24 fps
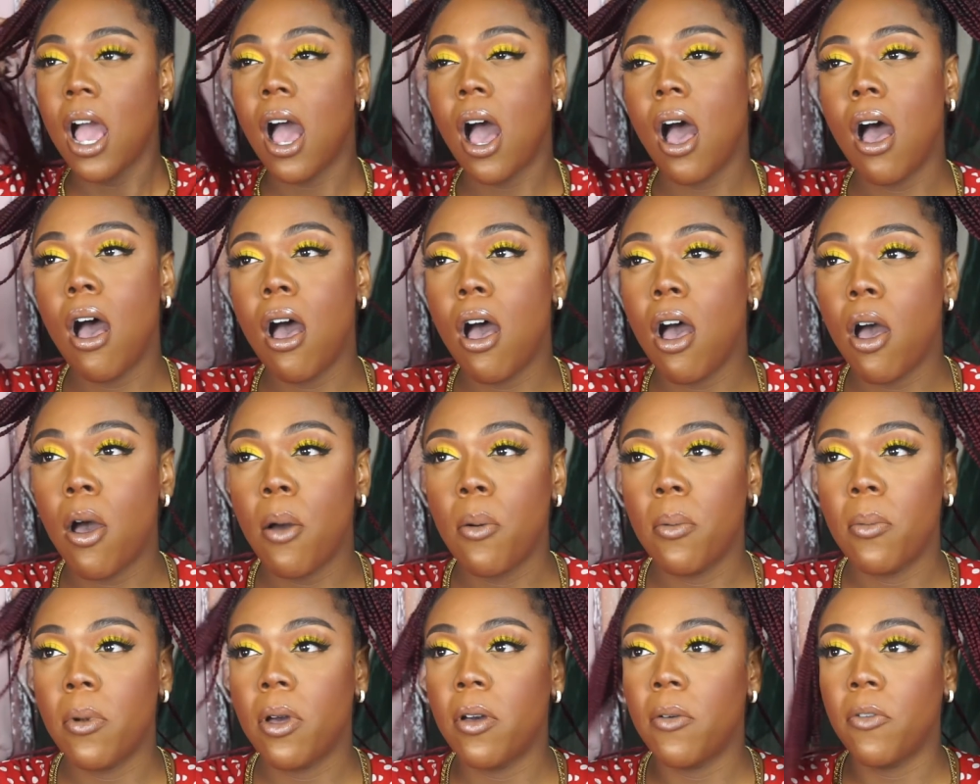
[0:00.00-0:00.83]

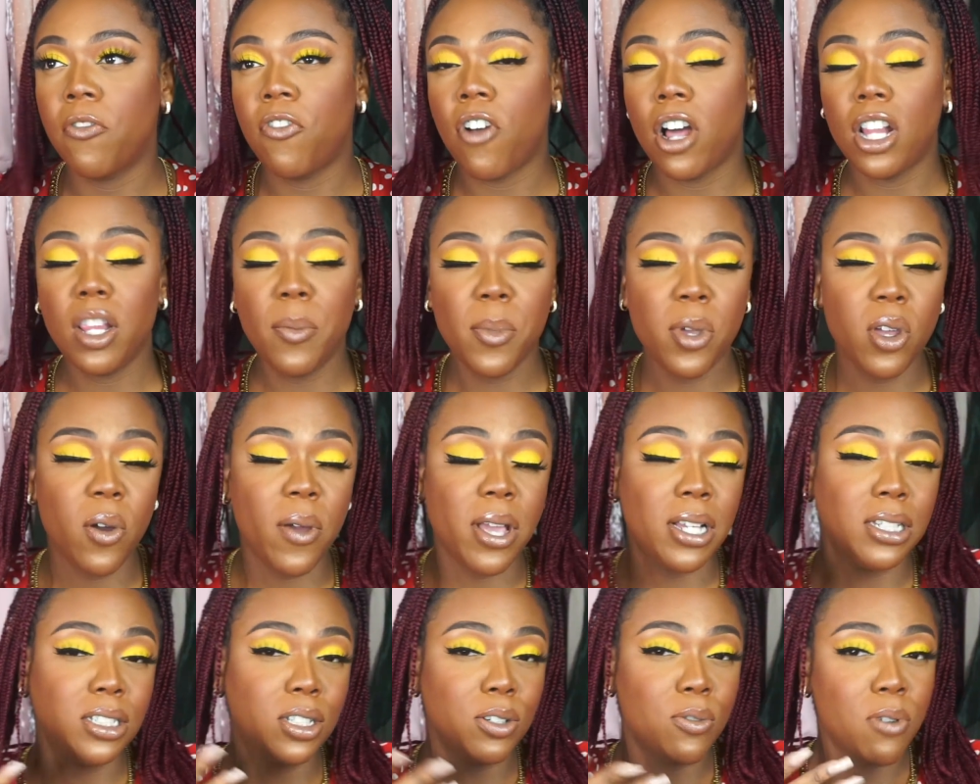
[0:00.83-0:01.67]
Follow me on
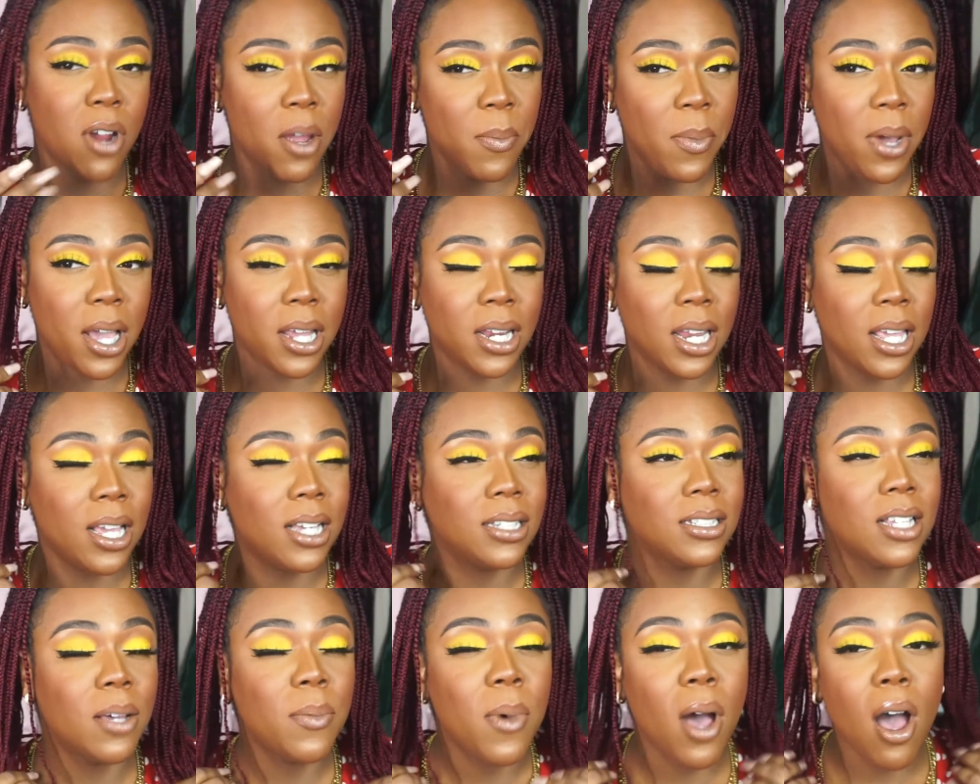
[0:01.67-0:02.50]
Instagram, honey,
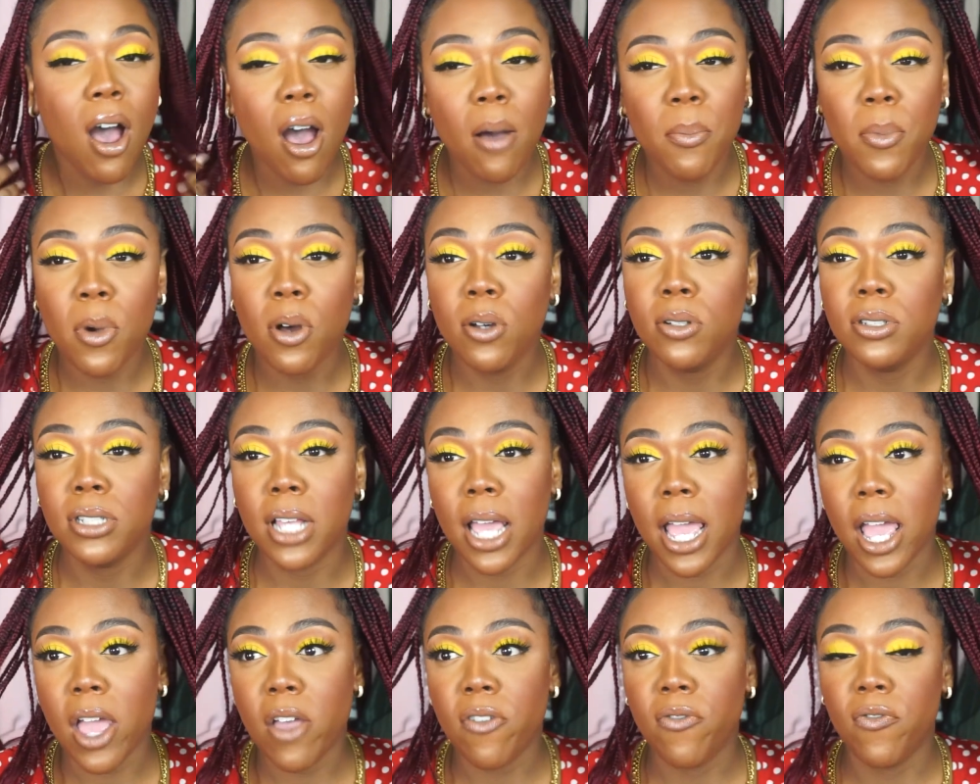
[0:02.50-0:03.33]
because I'm almost
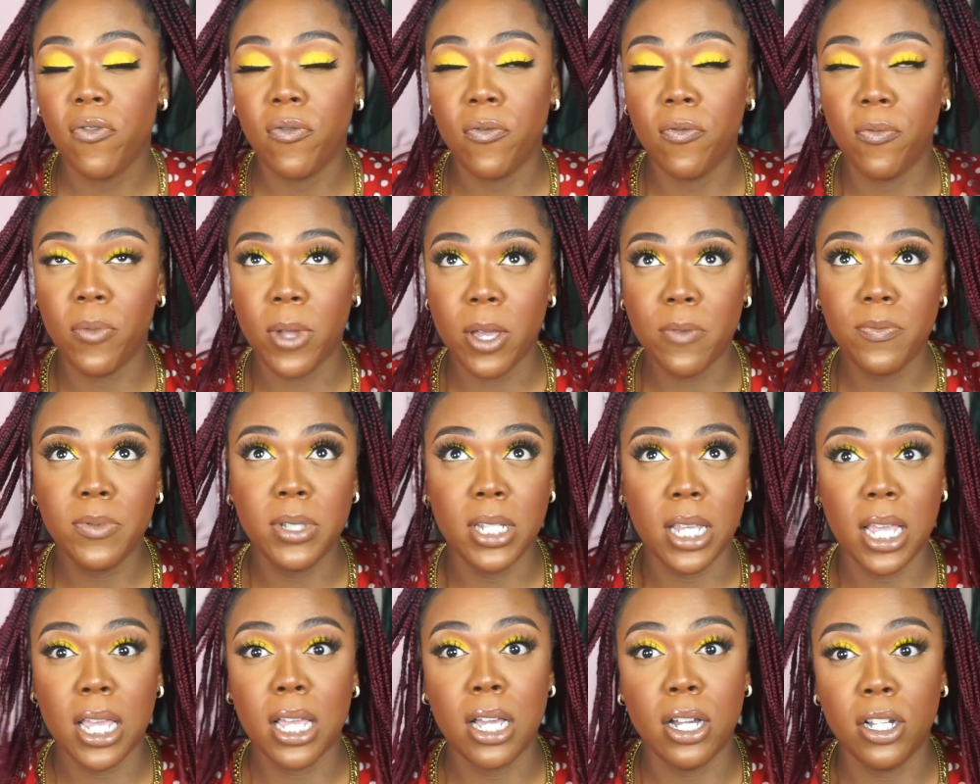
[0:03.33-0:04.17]
at
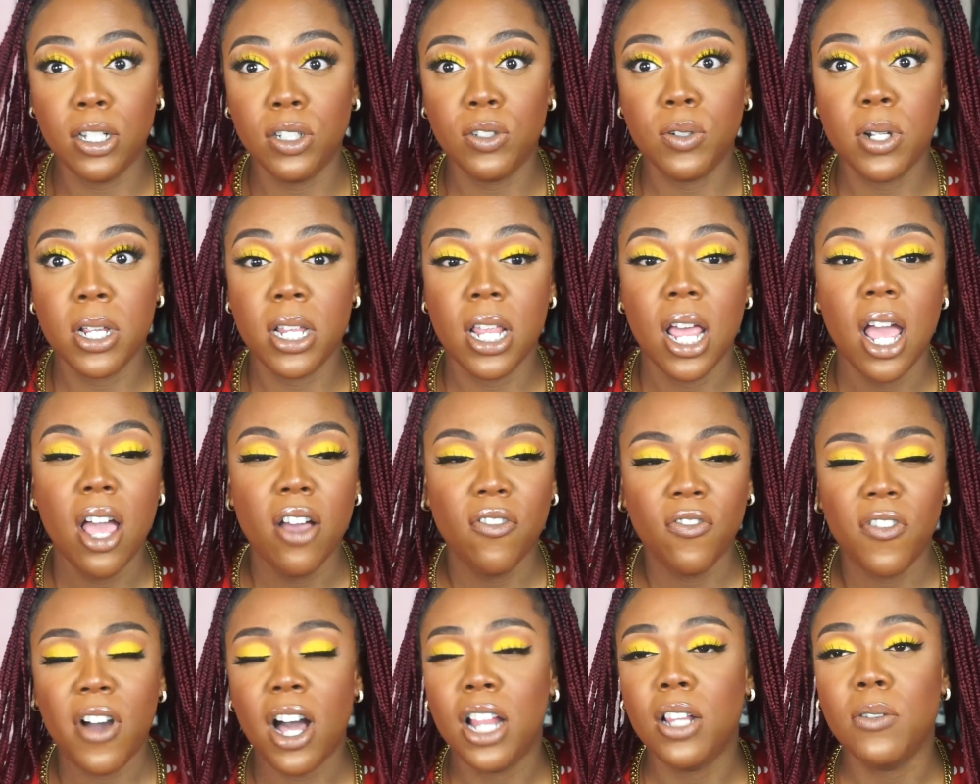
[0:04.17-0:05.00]
1,500
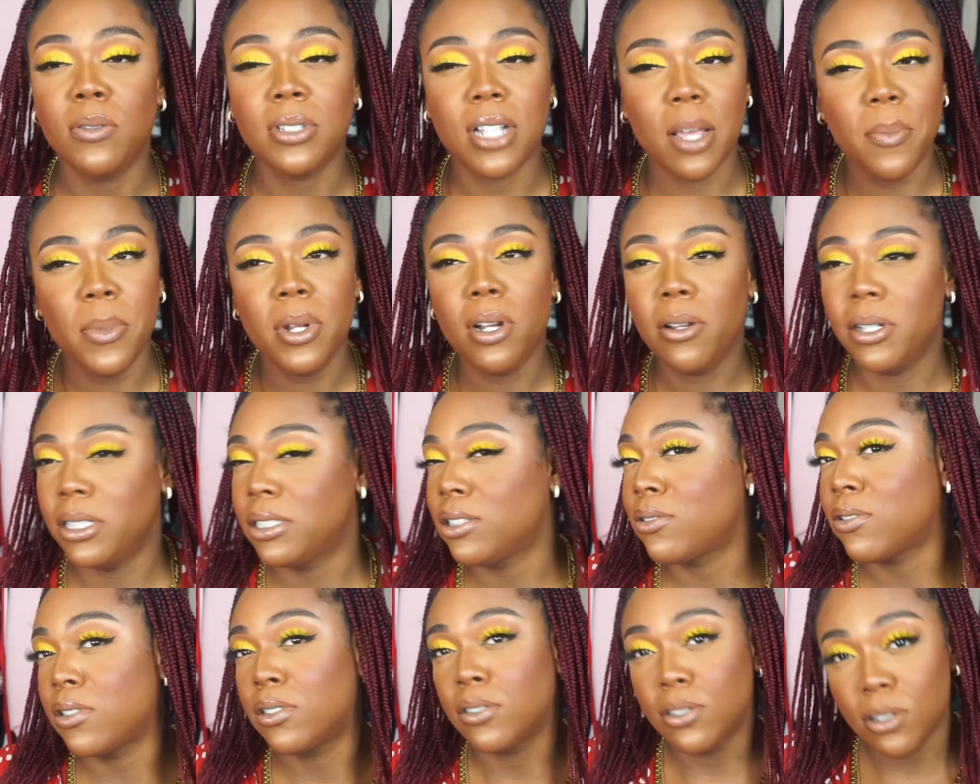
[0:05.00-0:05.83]
followers. I've been on
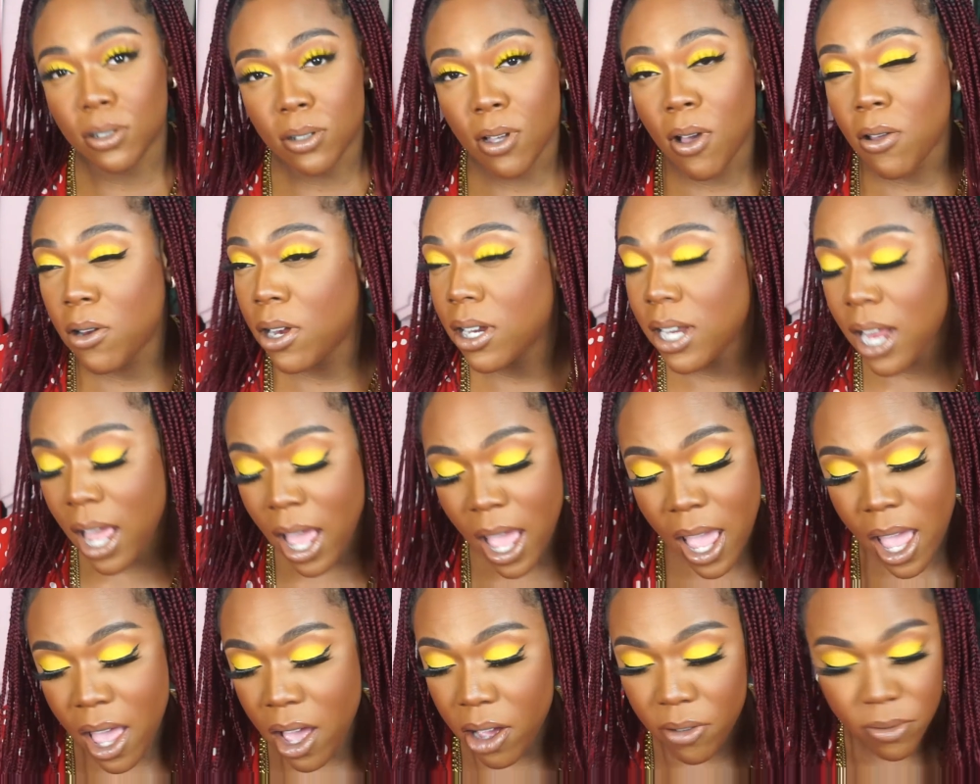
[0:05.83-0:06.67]
Instagram too long to not
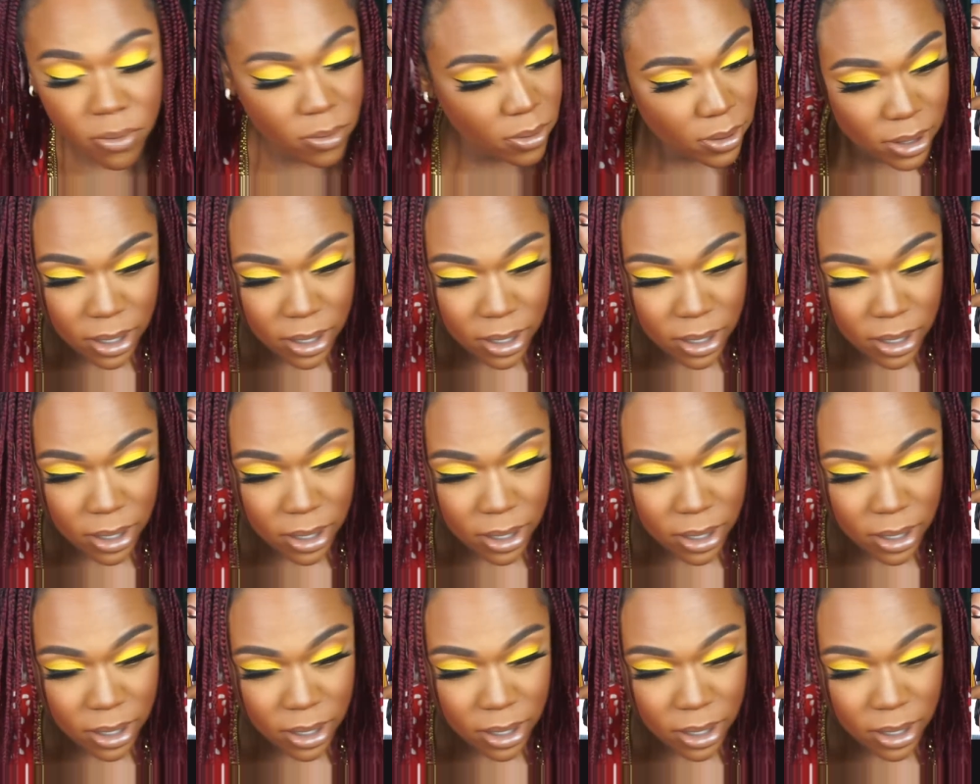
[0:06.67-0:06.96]
have